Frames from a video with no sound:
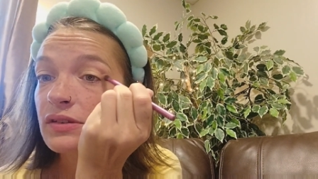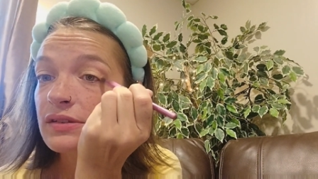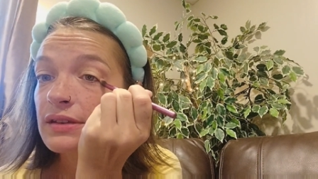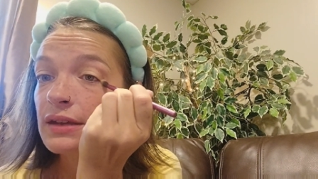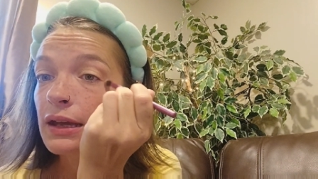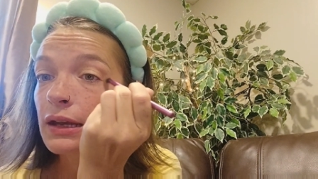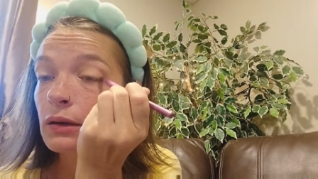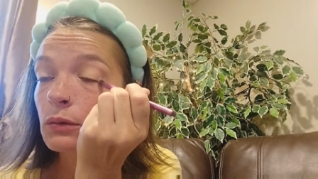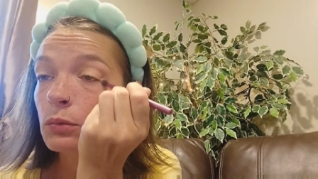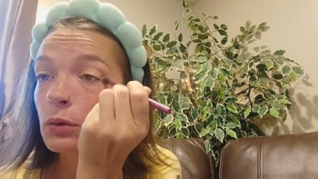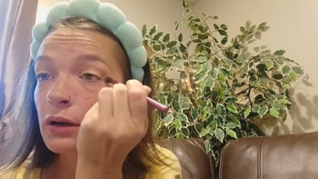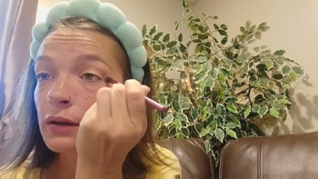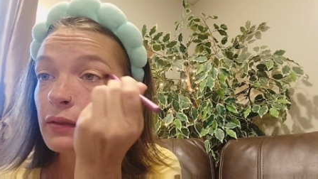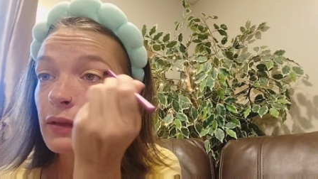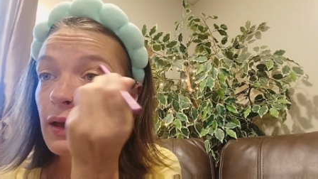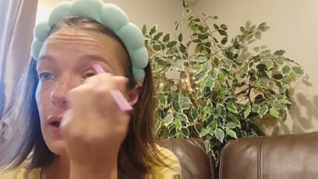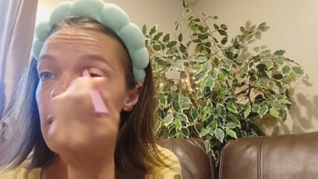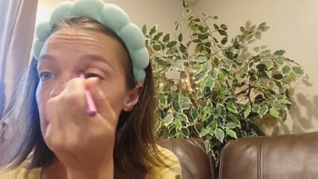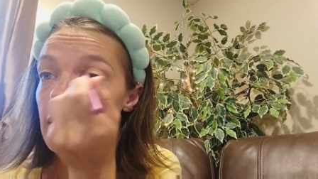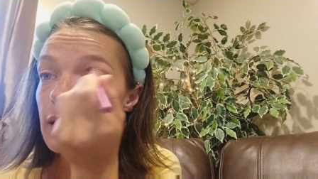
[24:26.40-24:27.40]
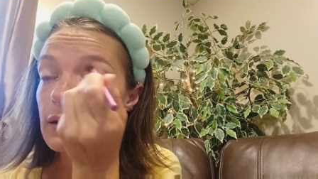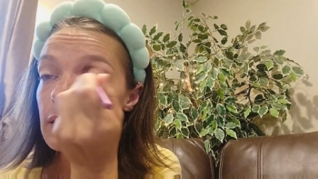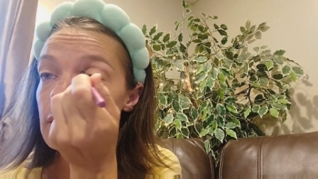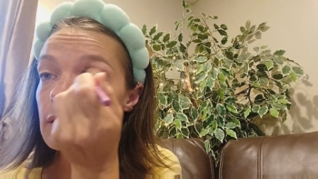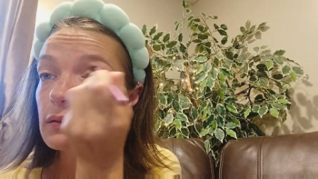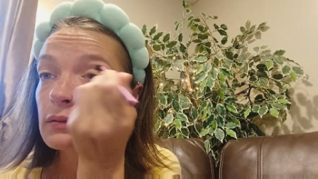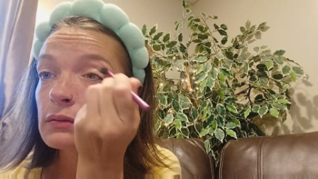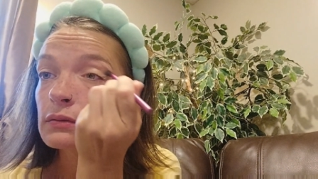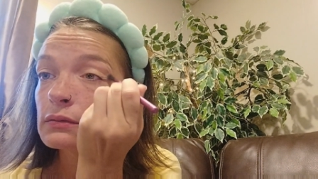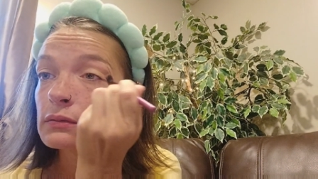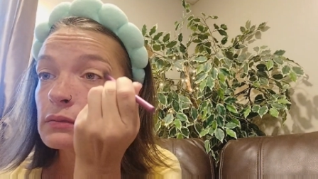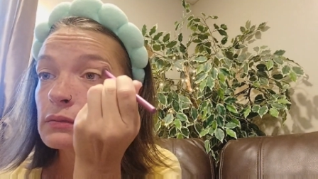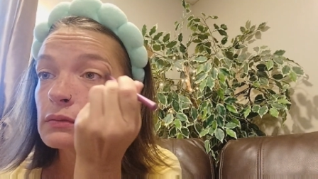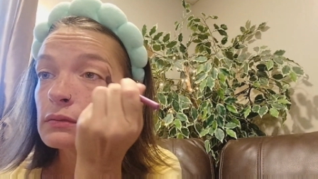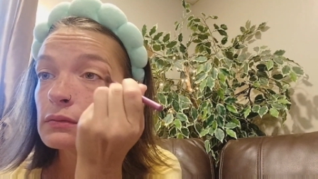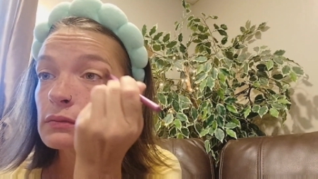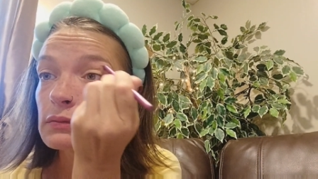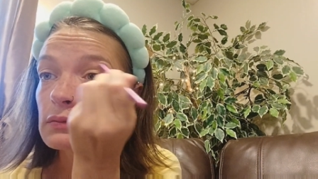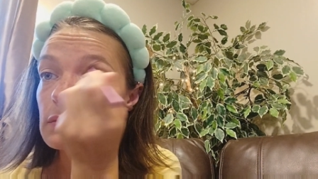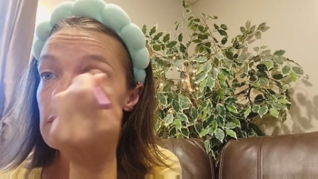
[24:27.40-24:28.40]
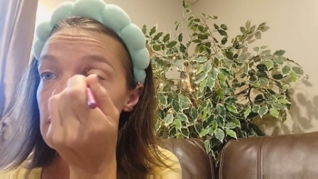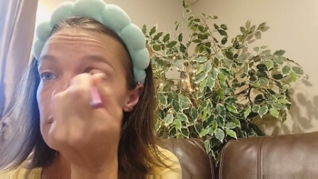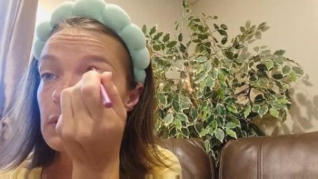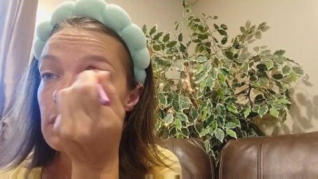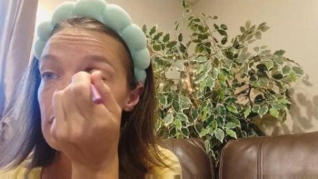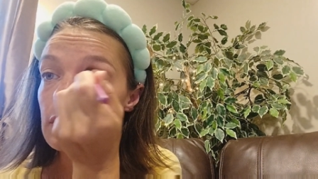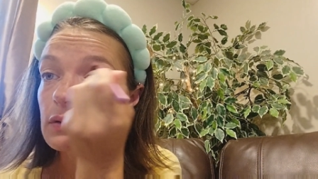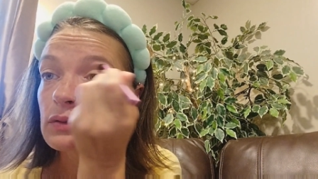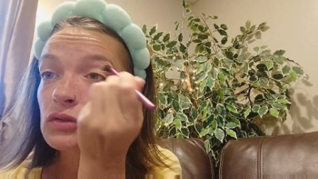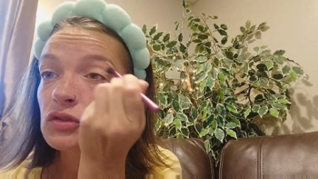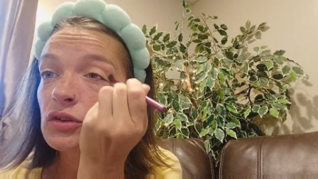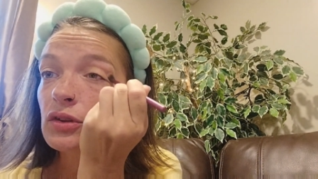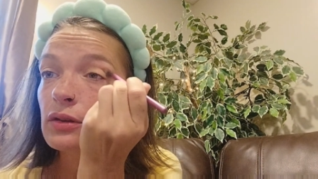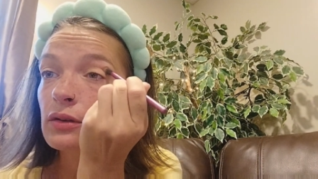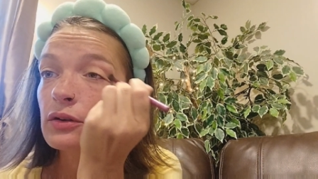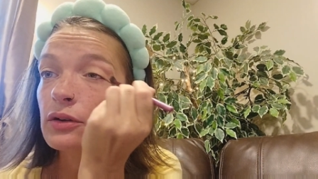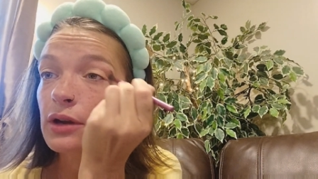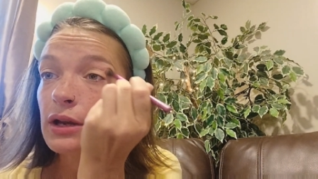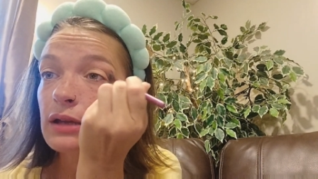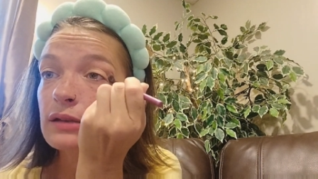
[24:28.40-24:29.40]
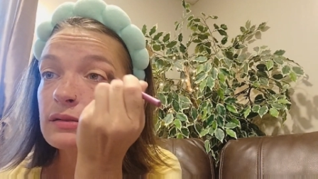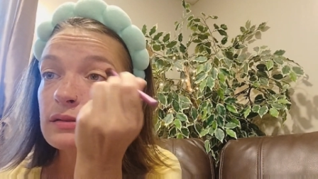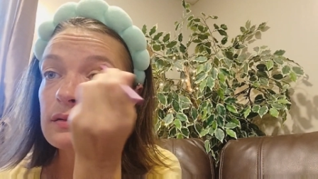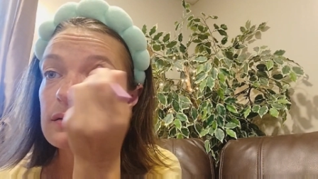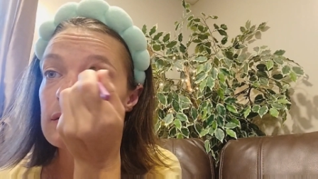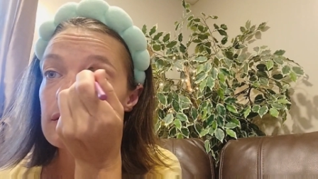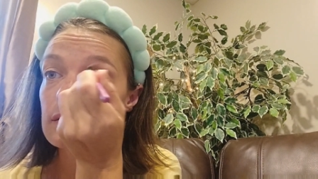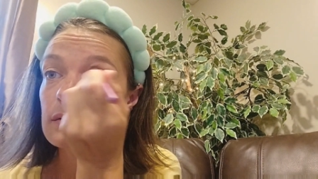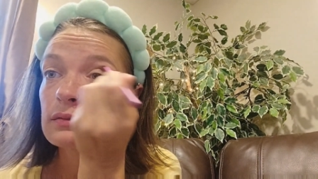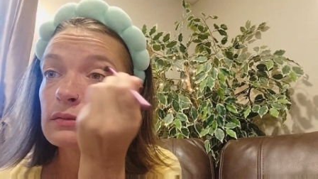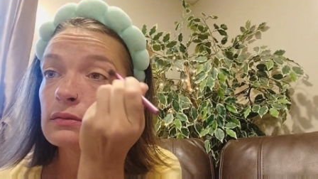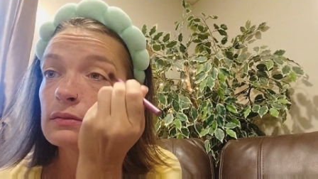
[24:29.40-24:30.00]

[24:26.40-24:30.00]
just kind of work that in to the crease.